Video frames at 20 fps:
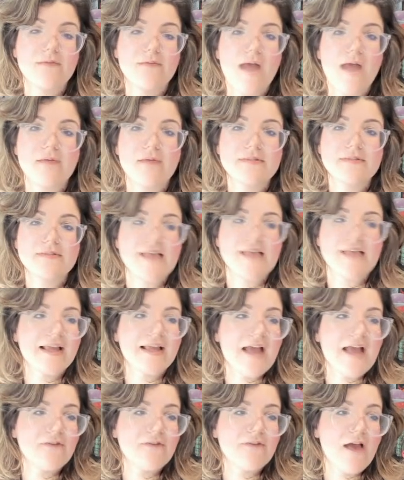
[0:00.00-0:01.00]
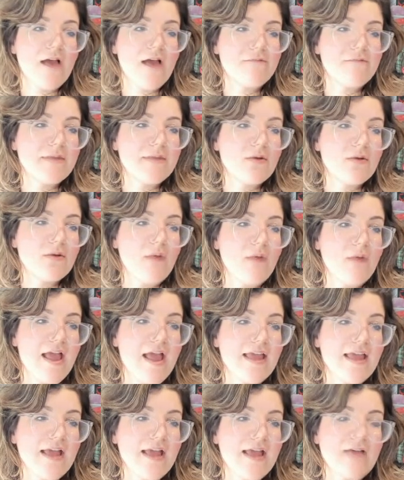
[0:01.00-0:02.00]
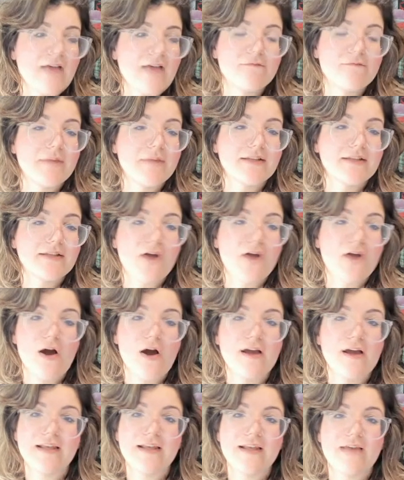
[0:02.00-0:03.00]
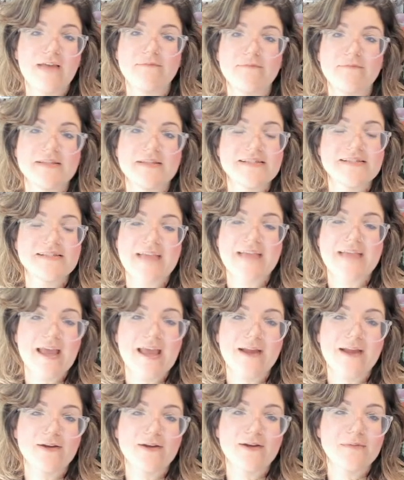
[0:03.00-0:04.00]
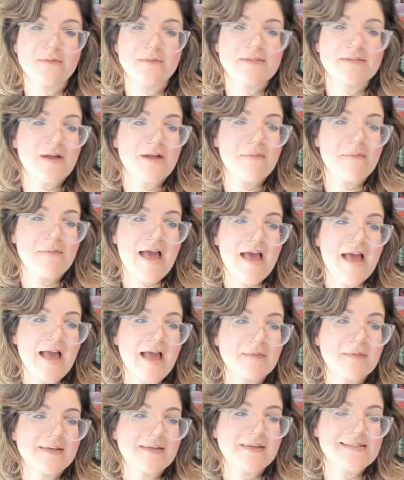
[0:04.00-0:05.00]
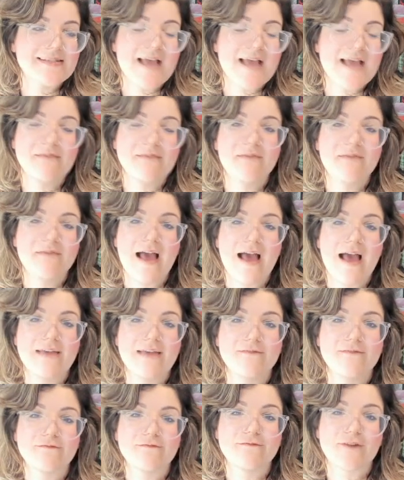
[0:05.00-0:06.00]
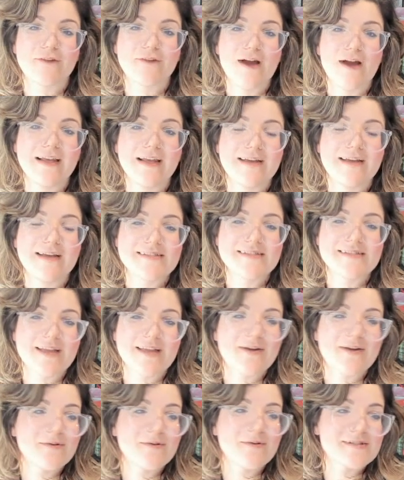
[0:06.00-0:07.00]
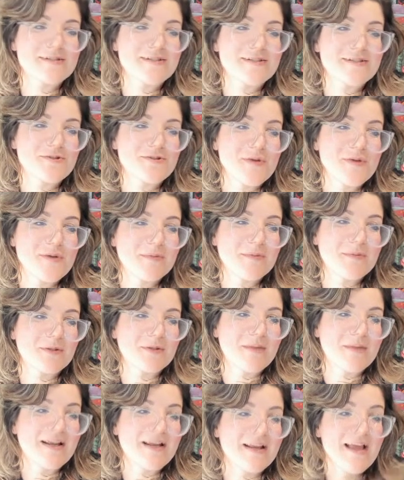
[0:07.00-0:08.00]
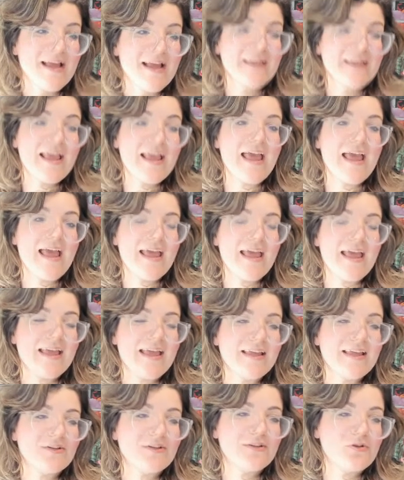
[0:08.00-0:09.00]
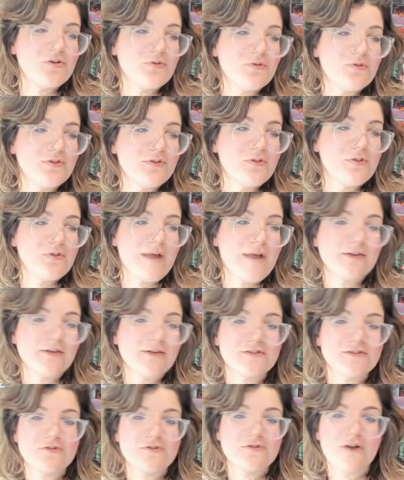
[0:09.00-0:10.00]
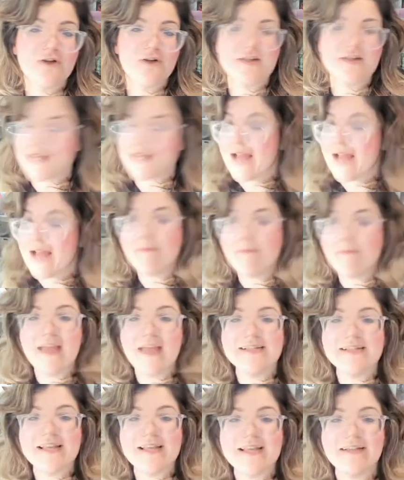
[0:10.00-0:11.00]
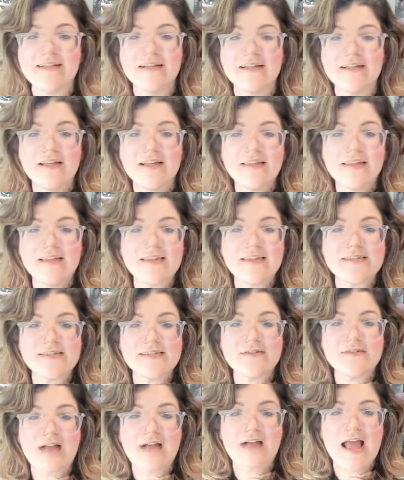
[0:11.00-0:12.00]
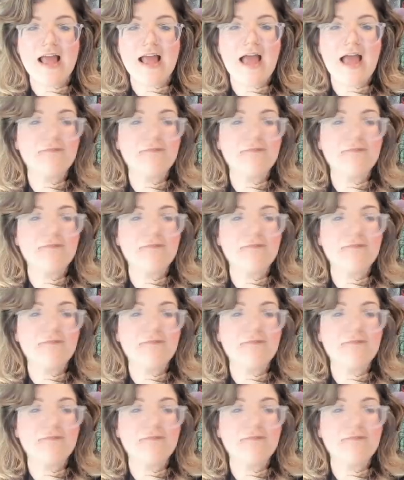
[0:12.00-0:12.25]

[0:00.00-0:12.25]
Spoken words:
was like, I've been away. I've been gone. I've been scared to come back because I forgot how scary it was to stream a little bit. Yay! New angles, new content. I'm painting this little guy. I've